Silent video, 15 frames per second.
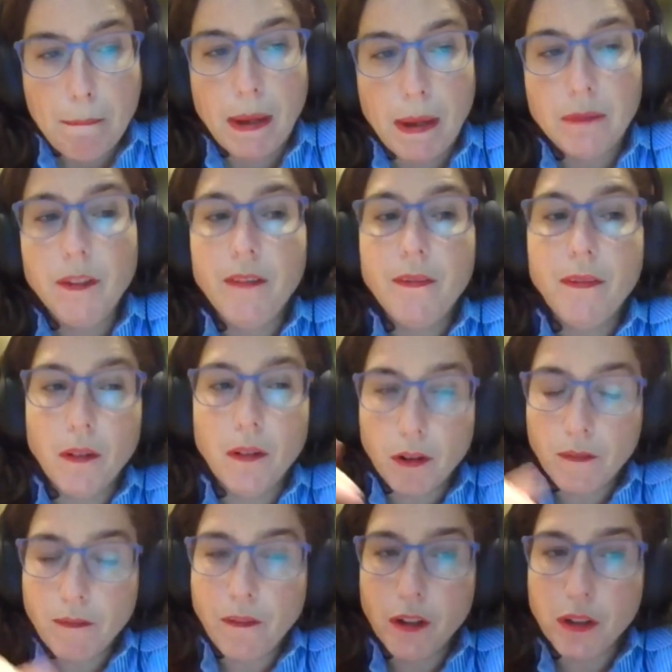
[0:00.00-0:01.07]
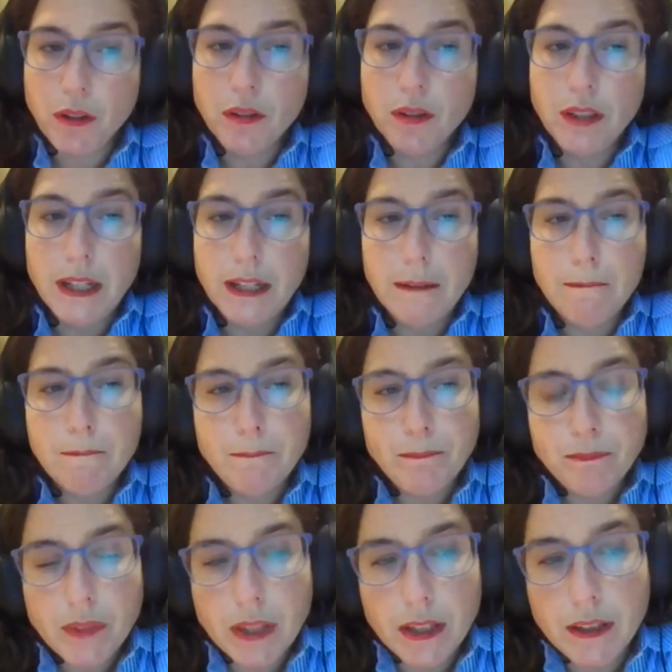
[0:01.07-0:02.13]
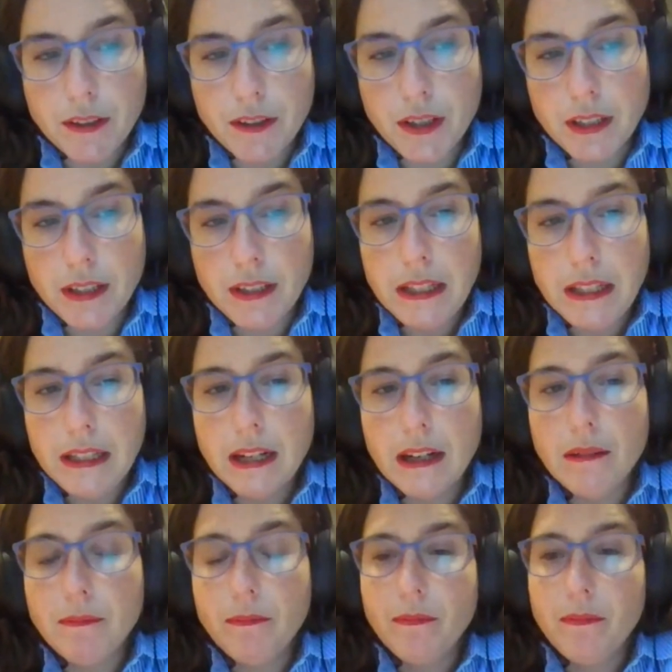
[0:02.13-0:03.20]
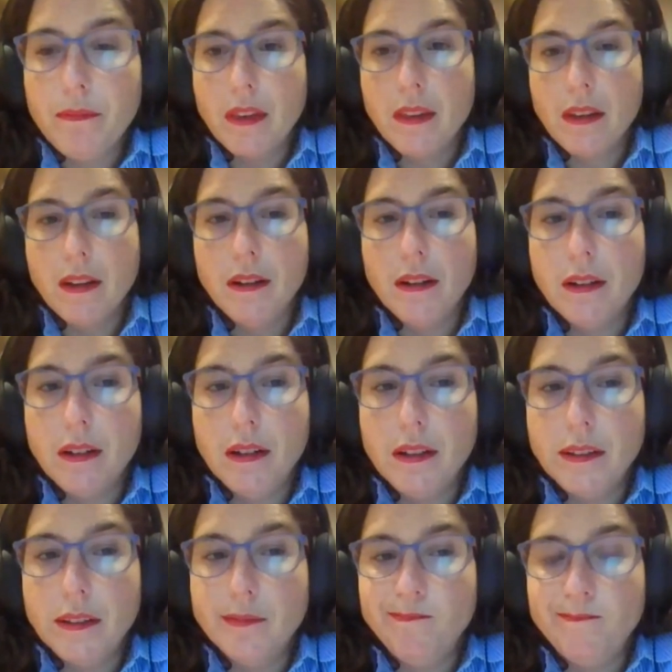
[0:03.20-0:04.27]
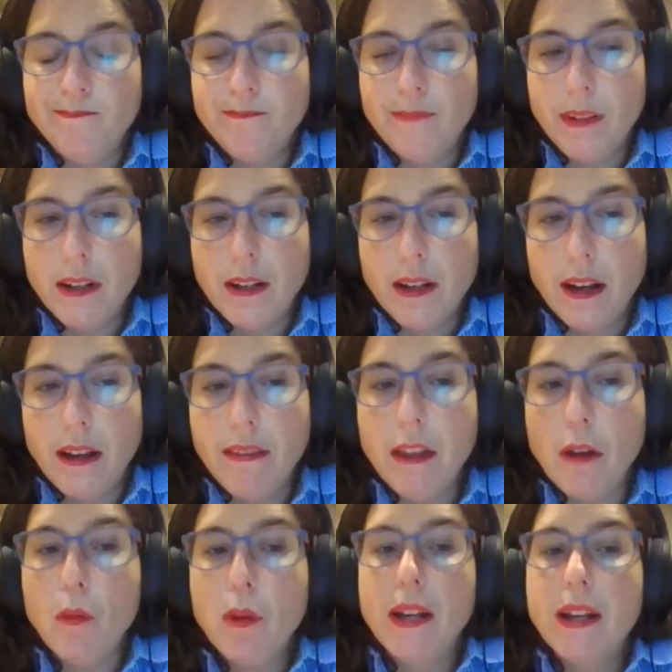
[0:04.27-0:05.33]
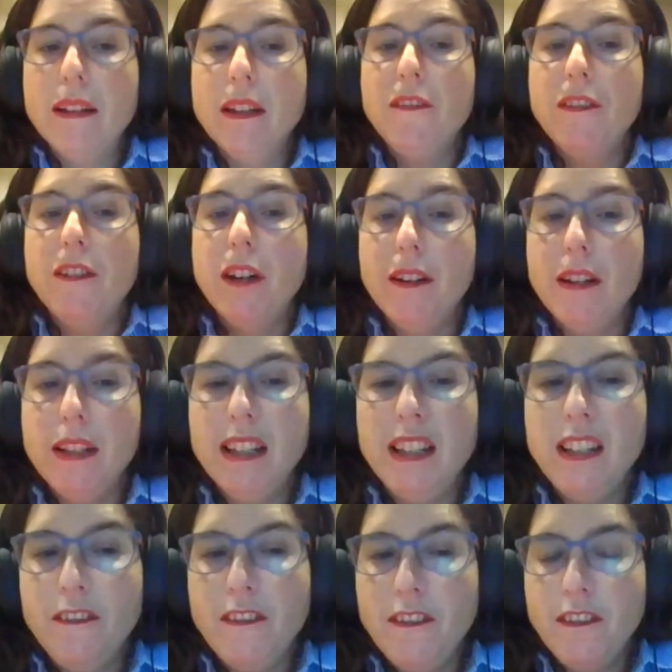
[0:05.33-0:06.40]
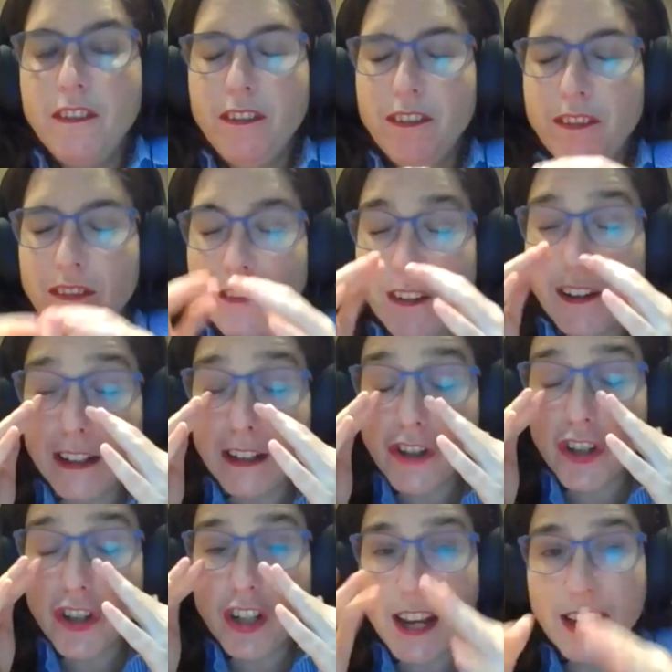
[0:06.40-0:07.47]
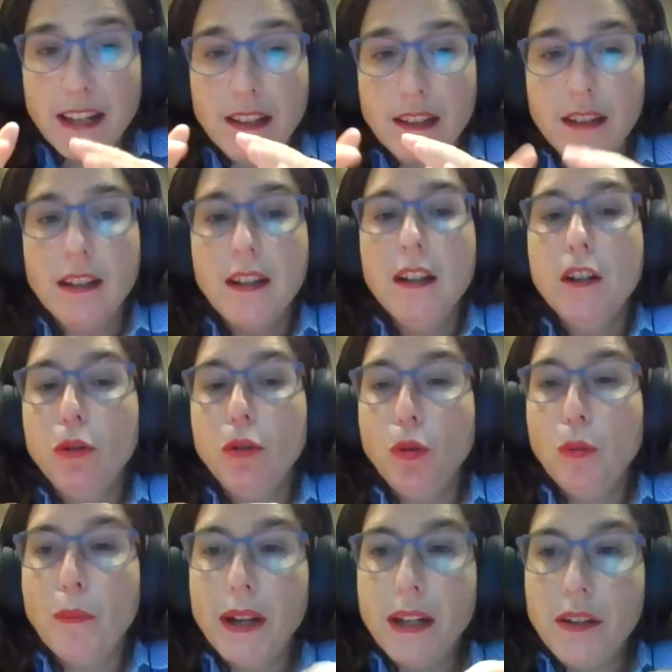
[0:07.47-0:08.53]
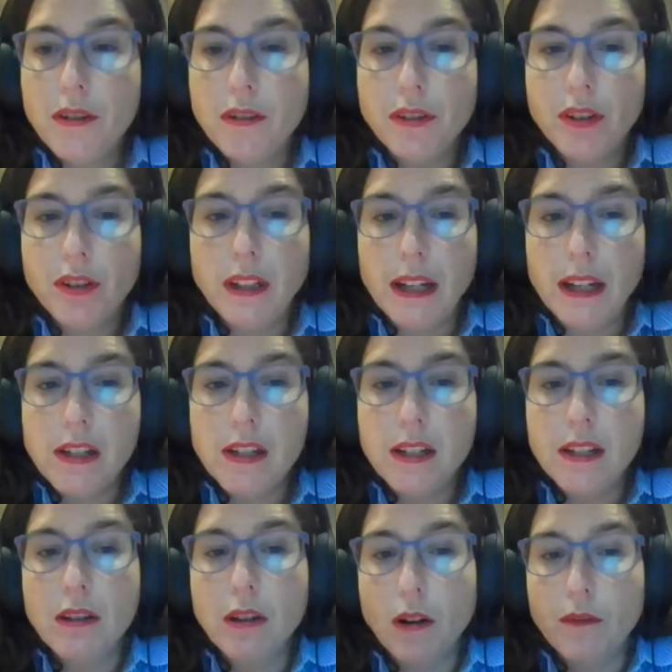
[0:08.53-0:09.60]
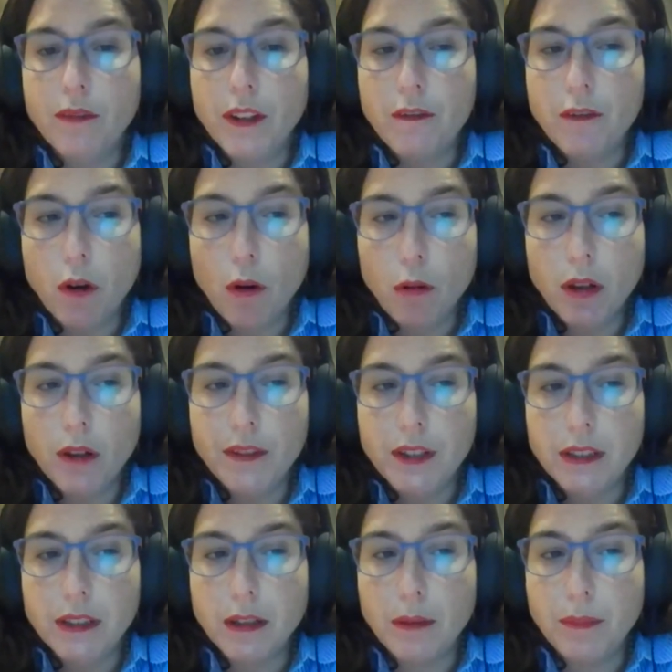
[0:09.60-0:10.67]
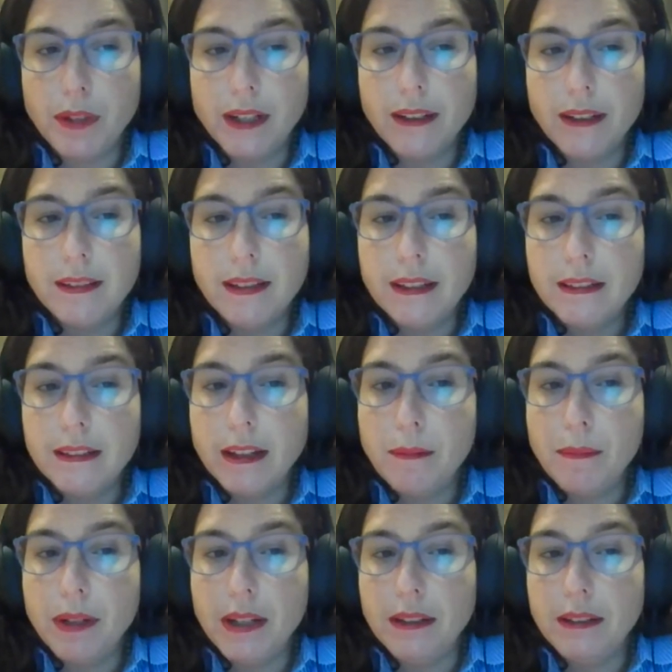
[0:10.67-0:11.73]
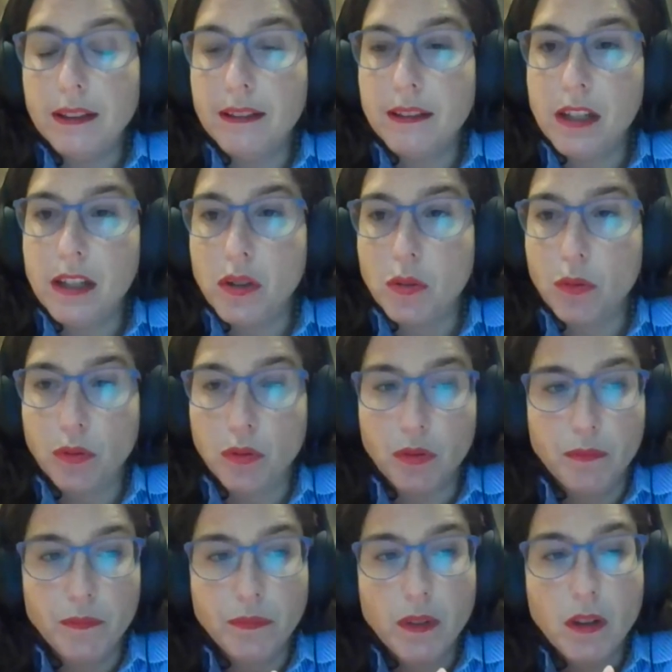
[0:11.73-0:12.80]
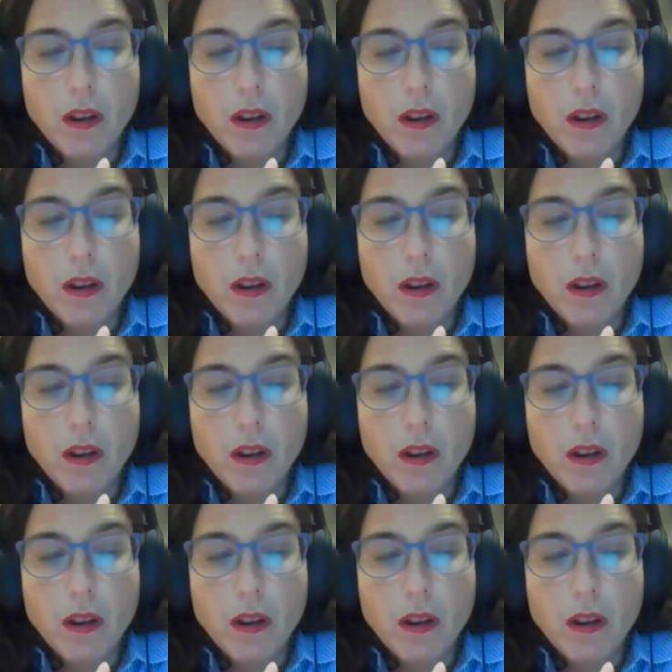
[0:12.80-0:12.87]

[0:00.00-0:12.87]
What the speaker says: But before focusing in Argentina, I think we can differentiate two major stages of the role of the Inter-American system in these issues.